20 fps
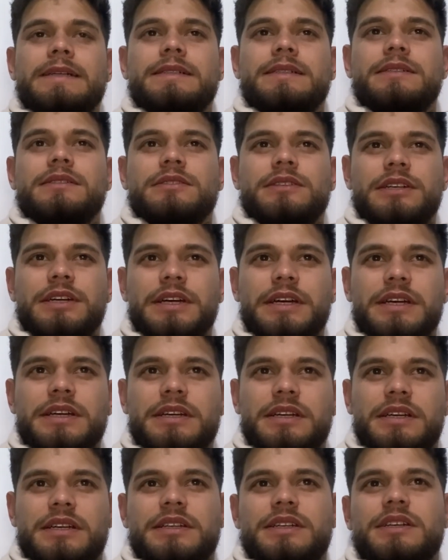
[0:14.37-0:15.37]
The
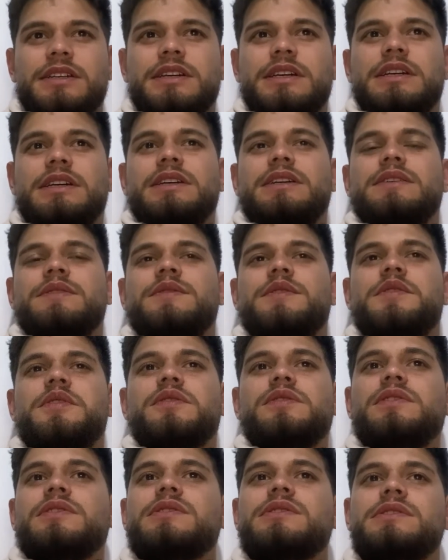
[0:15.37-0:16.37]

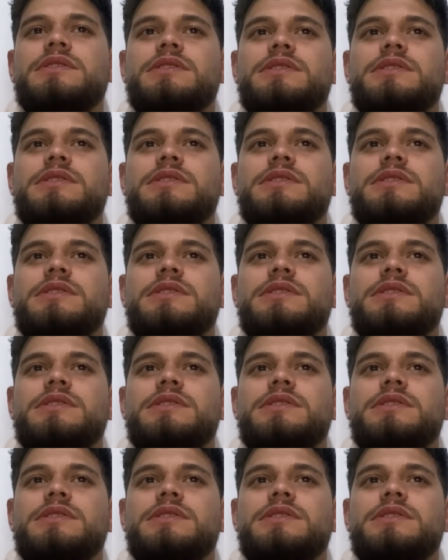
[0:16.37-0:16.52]
Newton's